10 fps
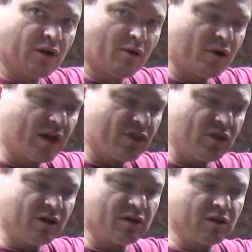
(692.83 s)
going like
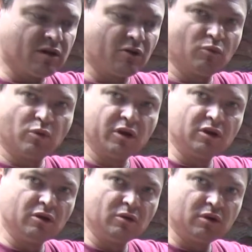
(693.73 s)
this, and so what
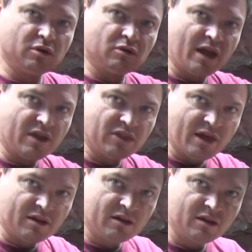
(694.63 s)
you do is you take
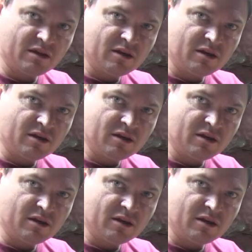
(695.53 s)
that,